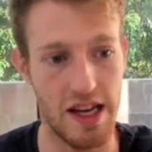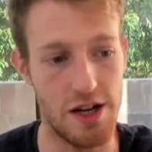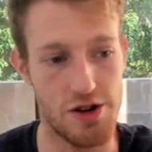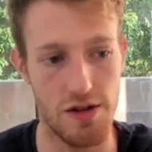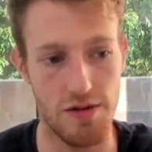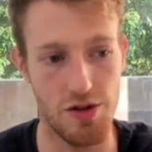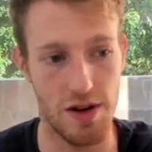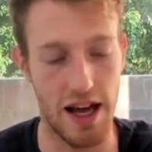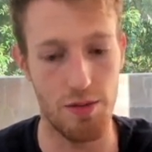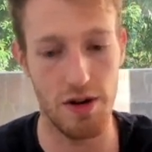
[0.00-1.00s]
each individual
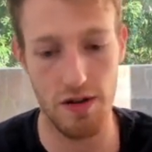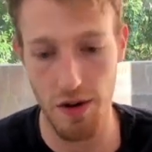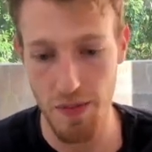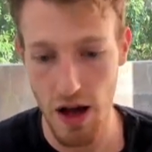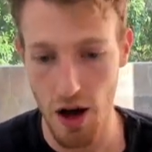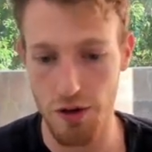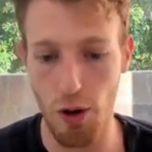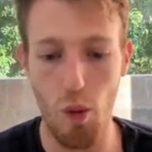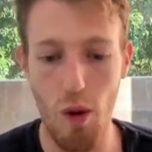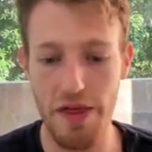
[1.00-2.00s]
element.
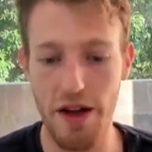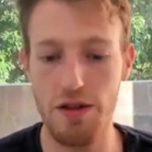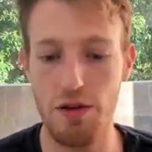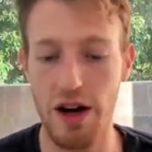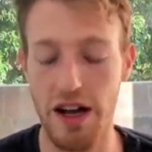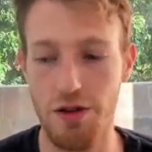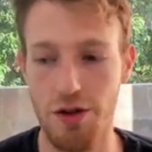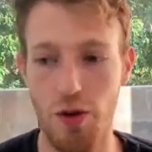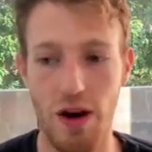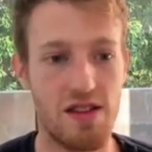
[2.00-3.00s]
So
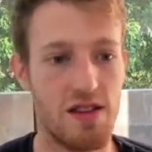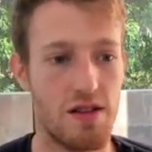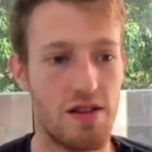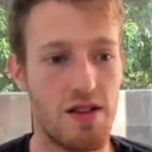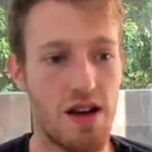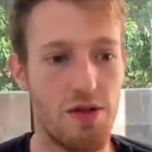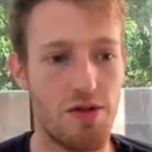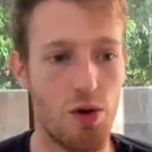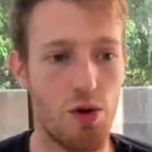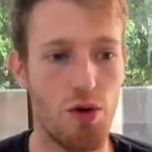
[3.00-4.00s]
1,120 is the sum
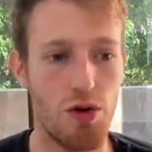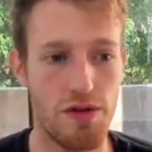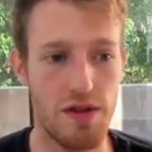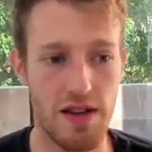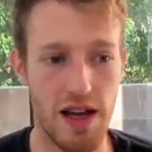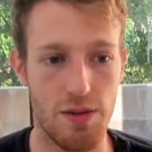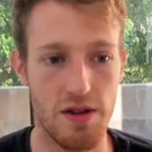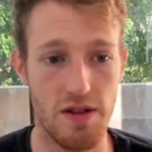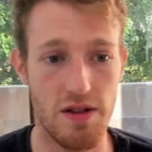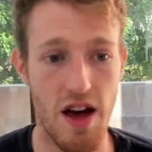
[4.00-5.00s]
of all of these
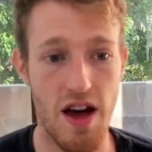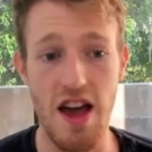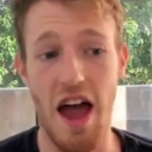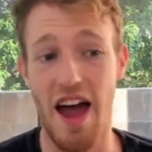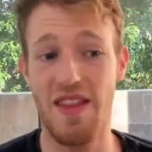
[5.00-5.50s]
elements. And